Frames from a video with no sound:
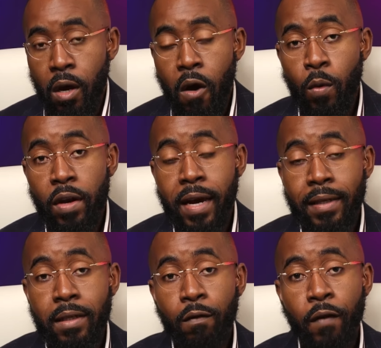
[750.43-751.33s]
we need to
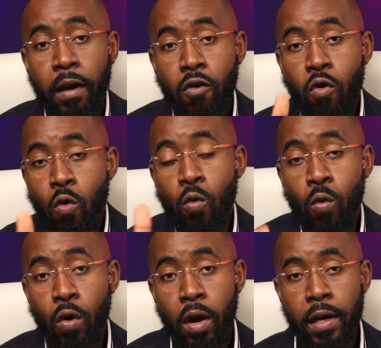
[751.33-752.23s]
identify who
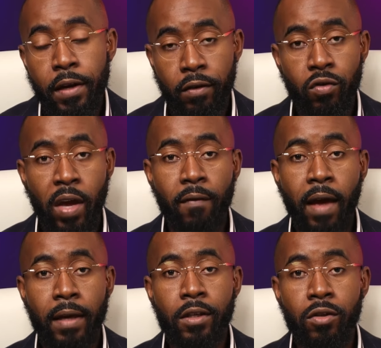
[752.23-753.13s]
needs to have
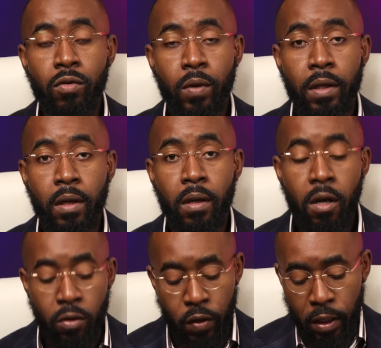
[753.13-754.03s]
access to it.
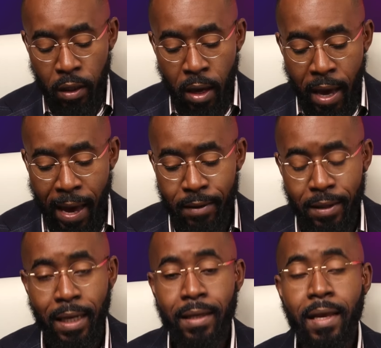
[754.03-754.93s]
You see, as
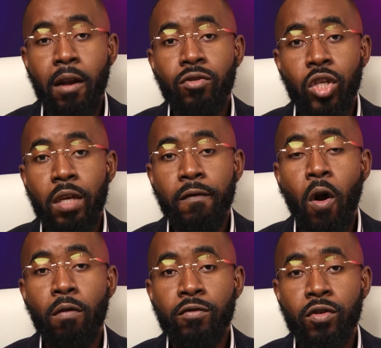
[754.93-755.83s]
technology
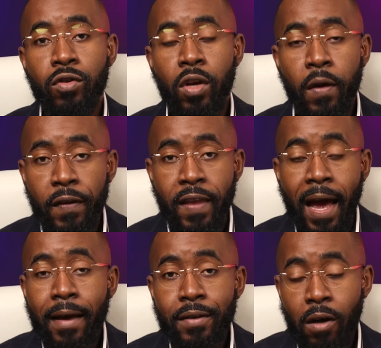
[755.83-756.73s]
evolves, the
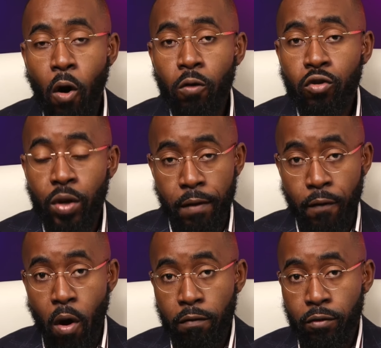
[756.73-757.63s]
DAS also
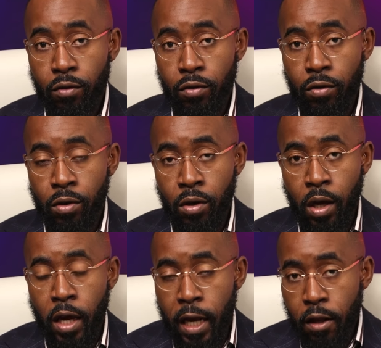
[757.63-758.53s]
evolves.
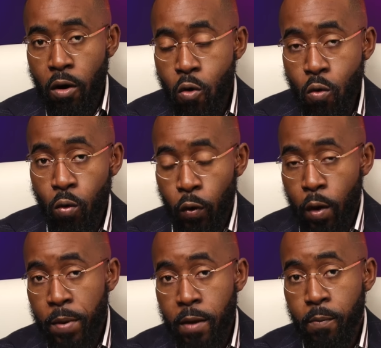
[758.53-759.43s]
In the who, the
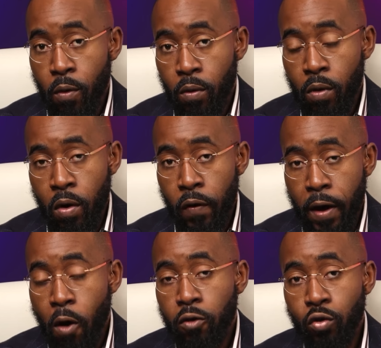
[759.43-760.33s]
people, they
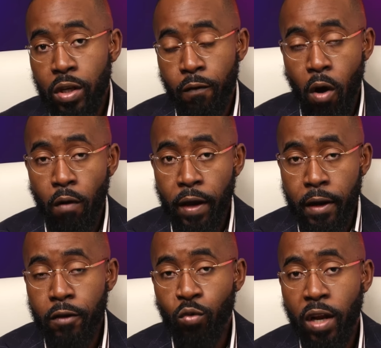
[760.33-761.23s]
also evolve. And
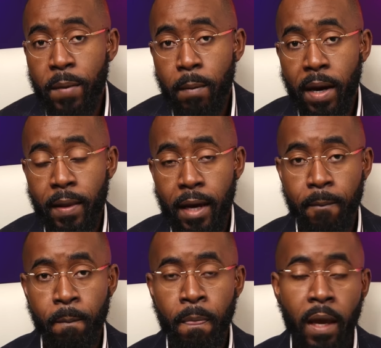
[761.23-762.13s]
here's what I mean by that.
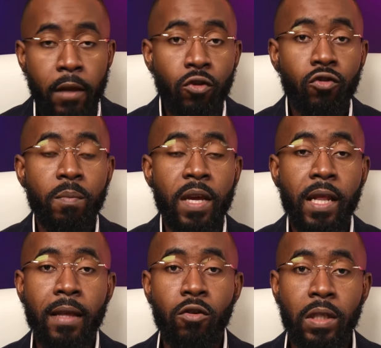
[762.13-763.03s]
It used to be
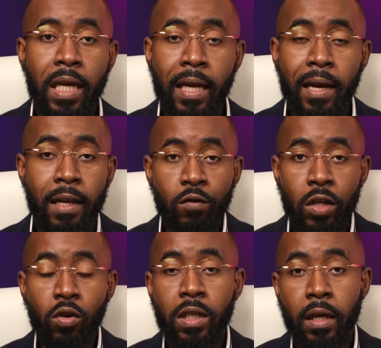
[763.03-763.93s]
that your data lives in
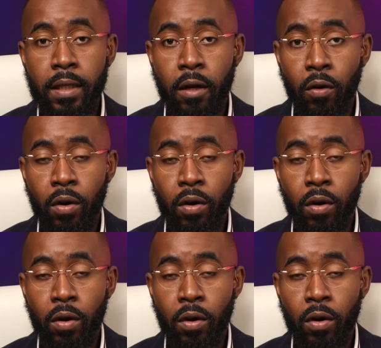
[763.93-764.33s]
your data center.